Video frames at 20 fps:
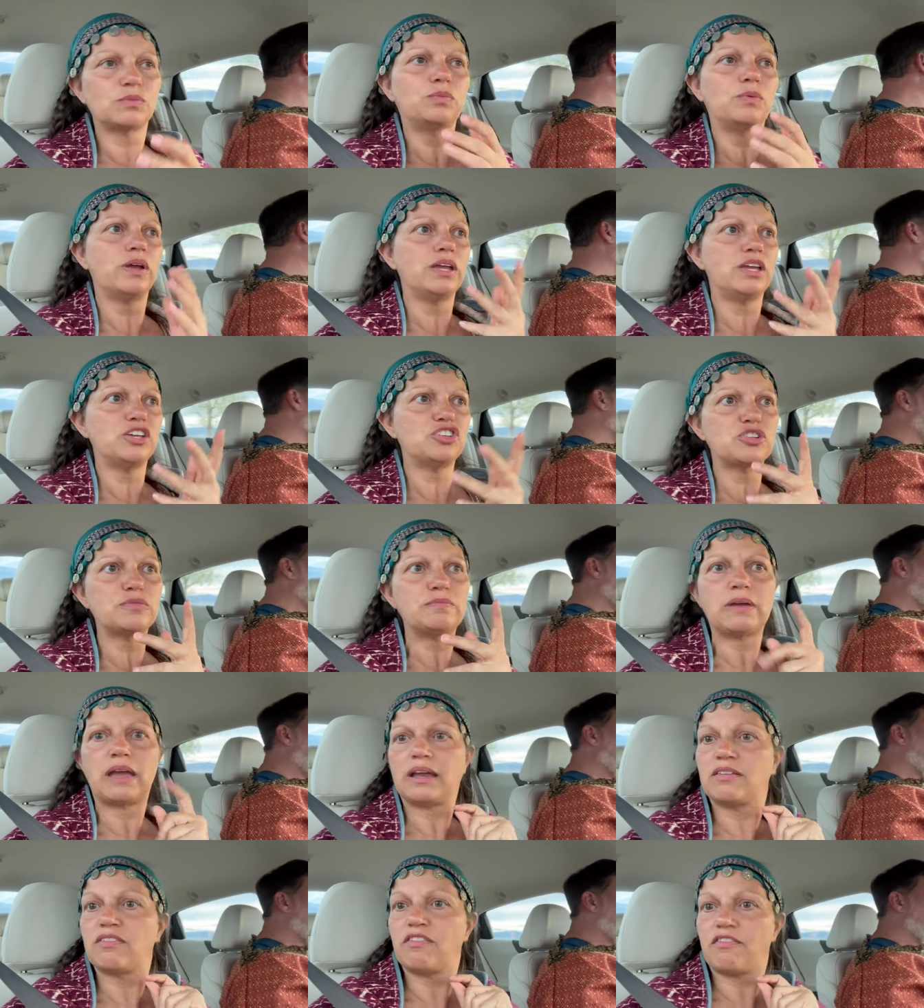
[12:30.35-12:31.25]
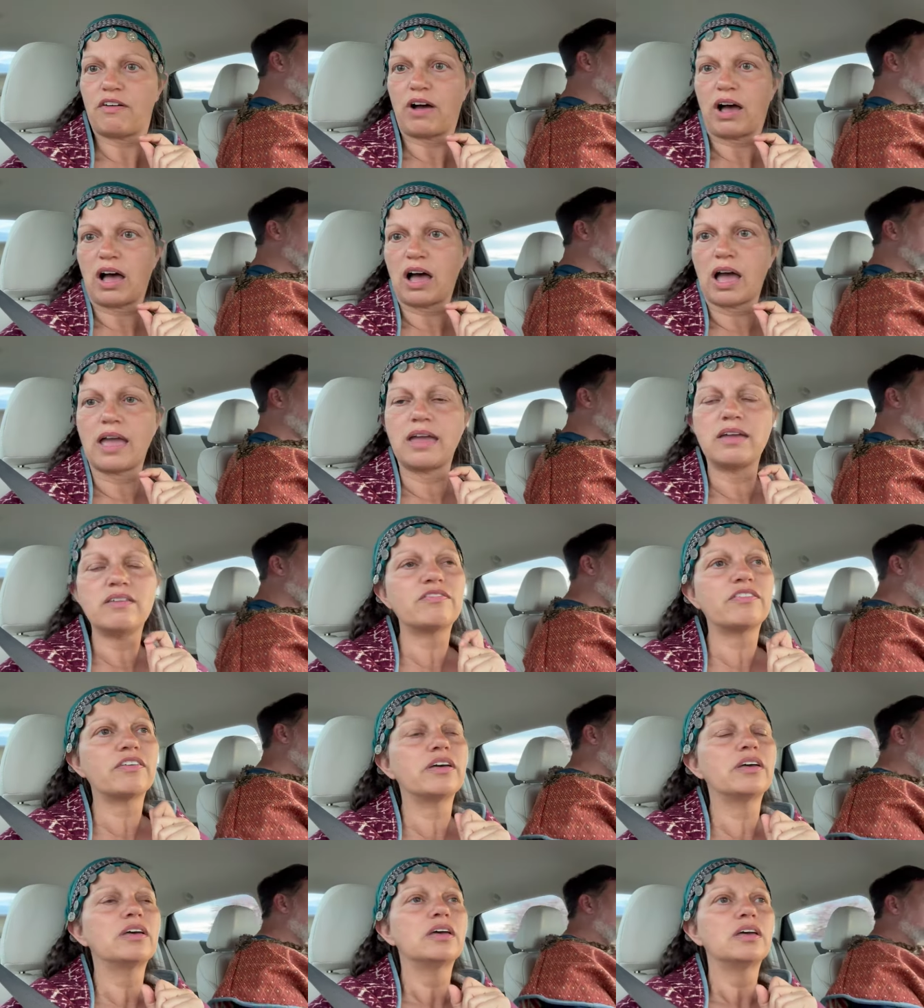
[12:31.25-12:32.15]
We each made
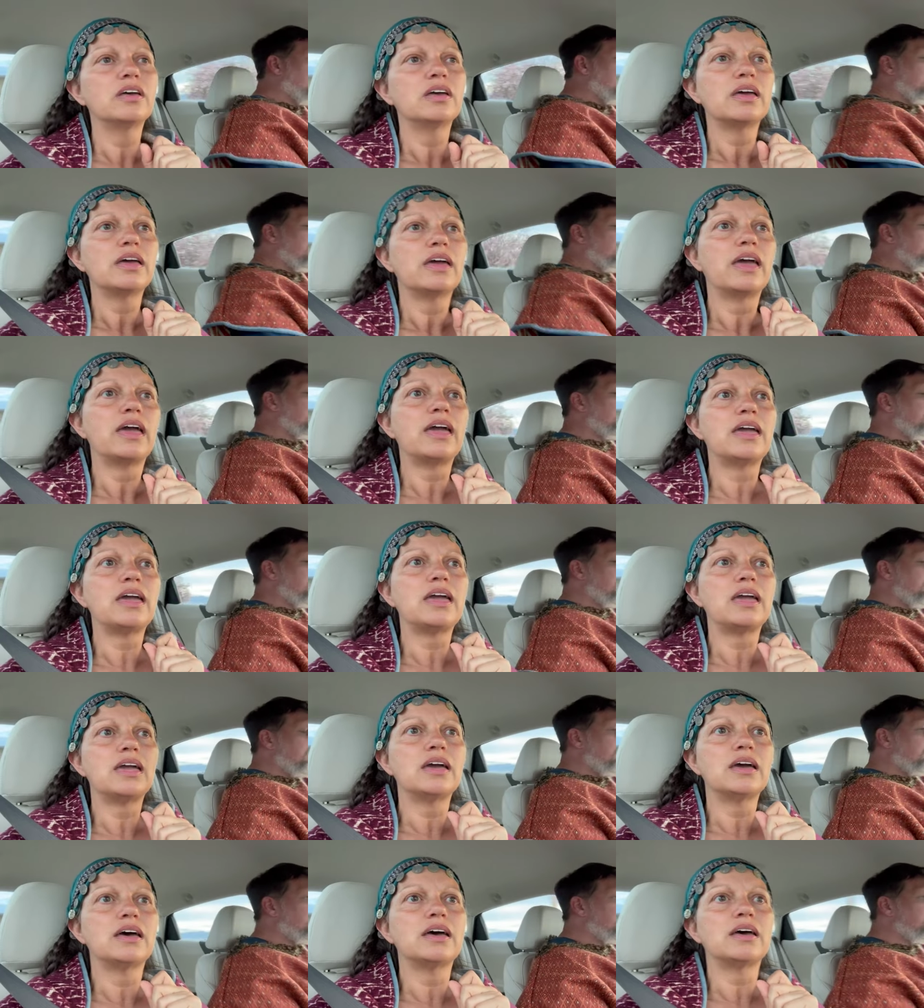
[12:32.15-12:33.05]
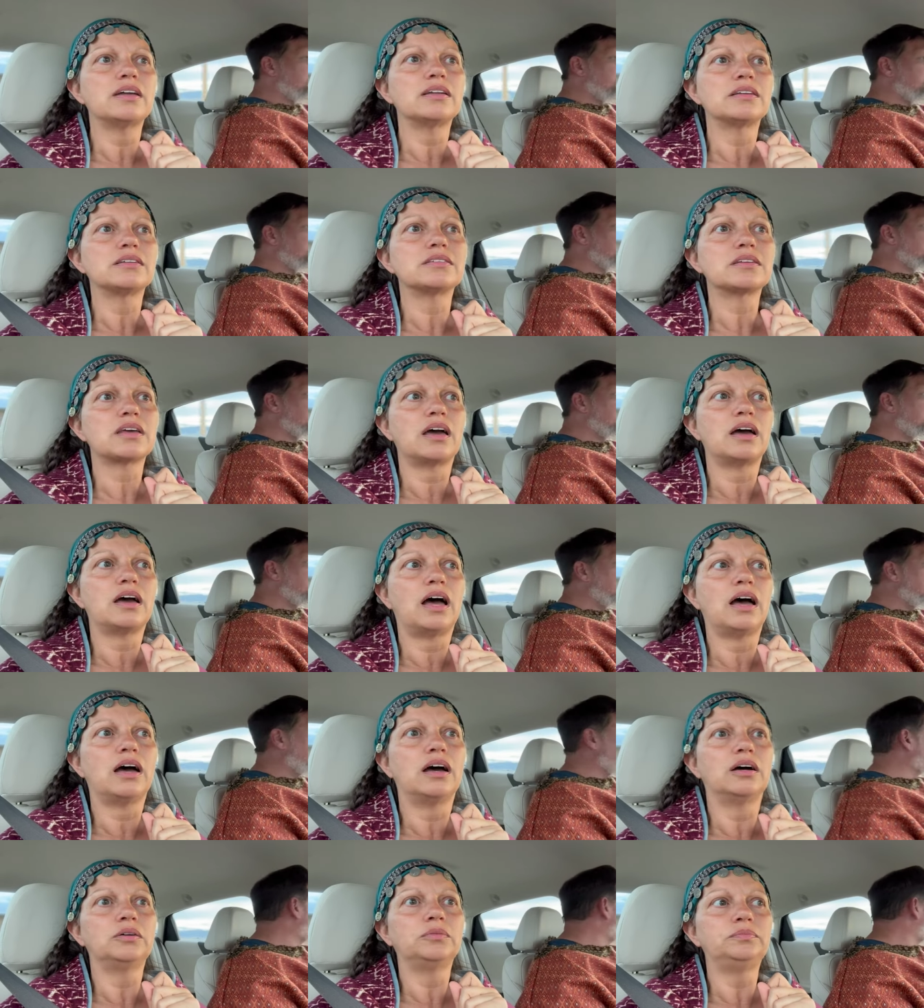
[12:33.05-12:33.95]
five, and
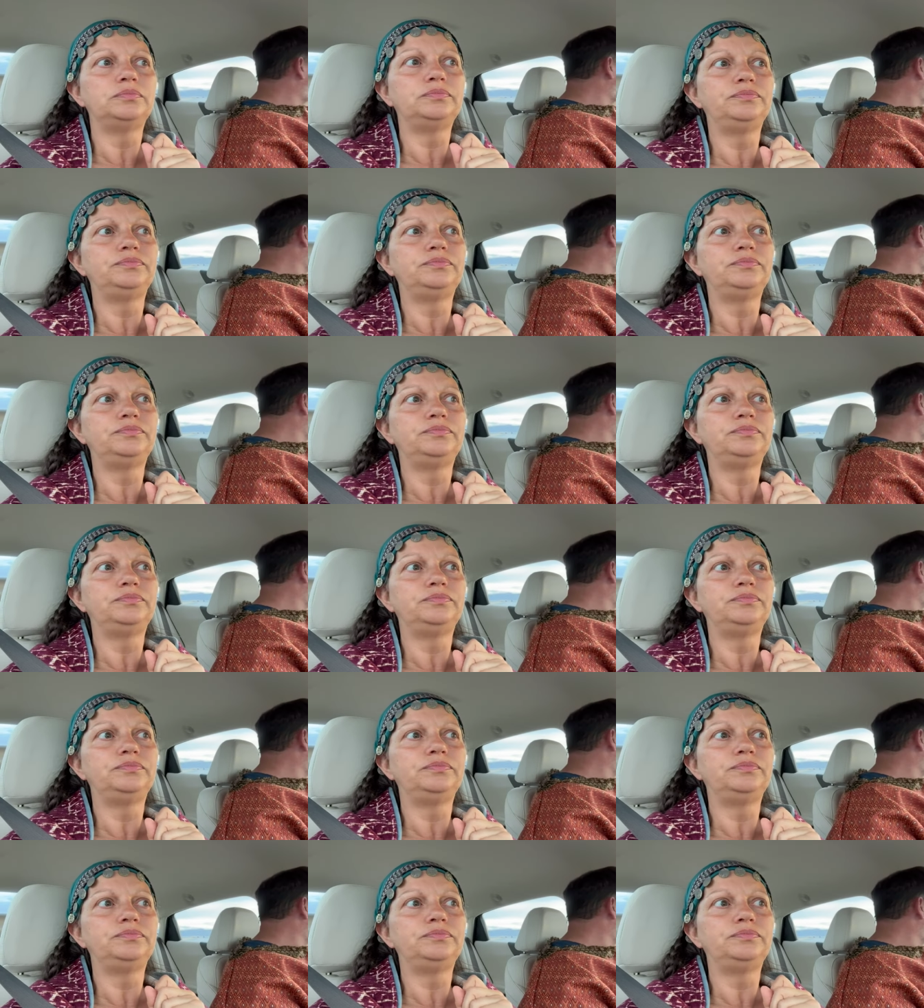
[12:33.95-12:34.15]
uh,